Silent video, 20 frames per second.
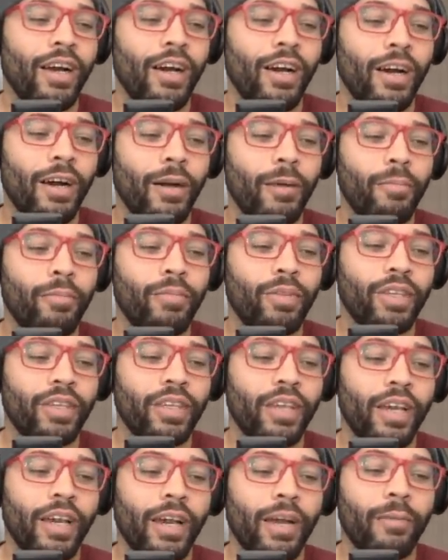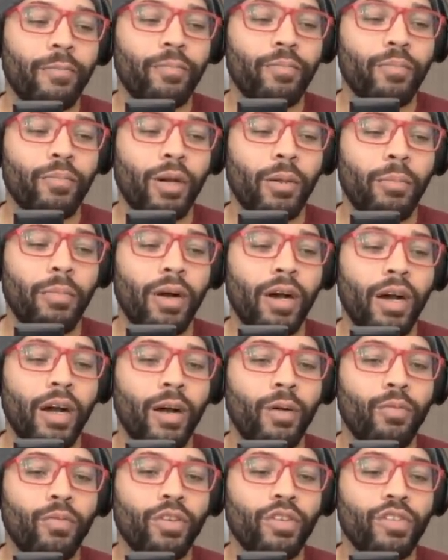Uh, but yeah, my
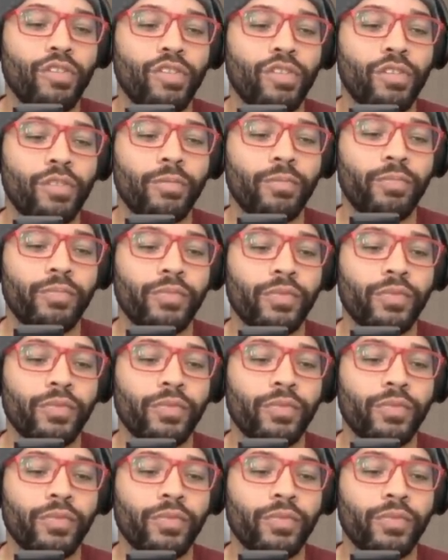mom was